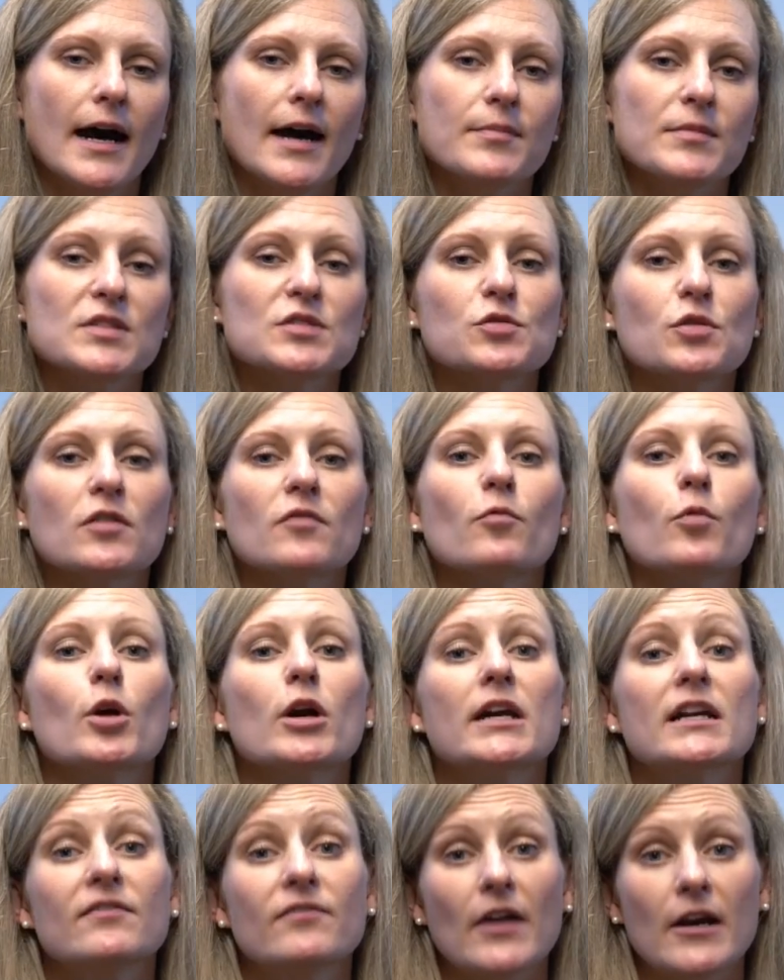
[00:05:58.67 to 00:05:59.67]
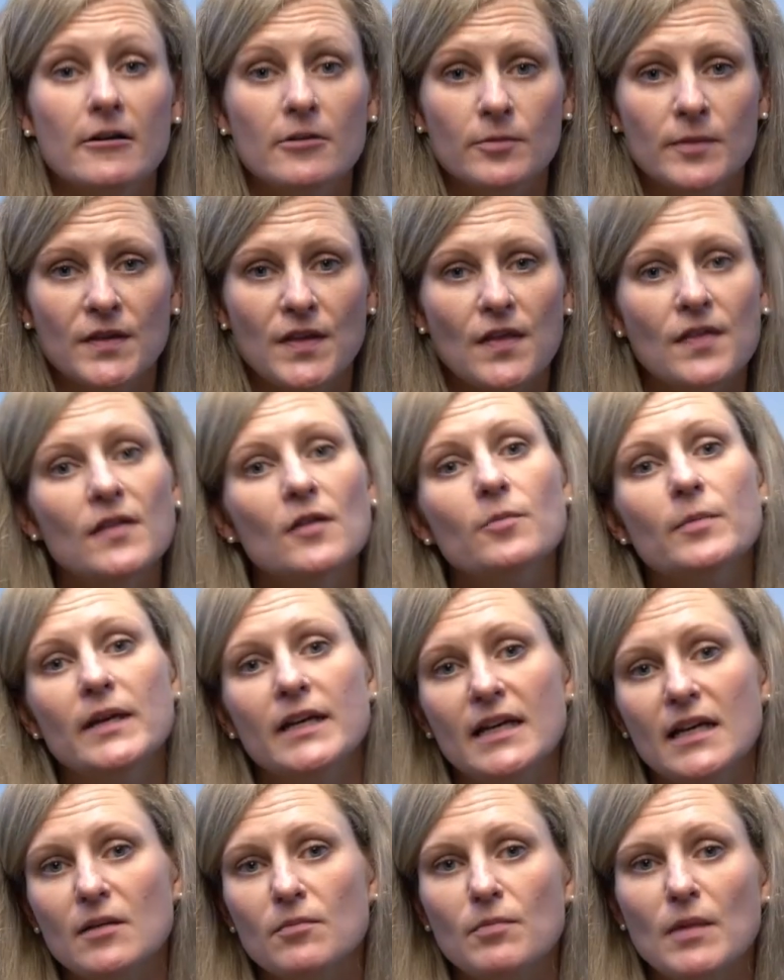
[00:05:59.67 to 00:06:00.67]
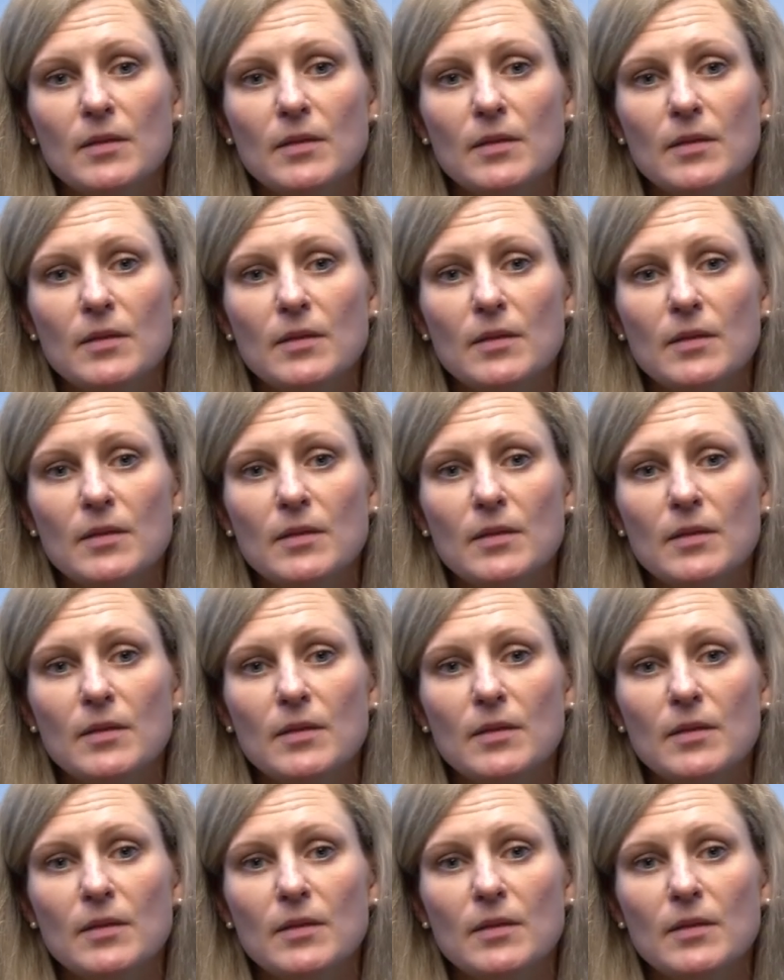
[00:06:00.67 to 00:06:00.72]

the sort of work environment that they'll be in.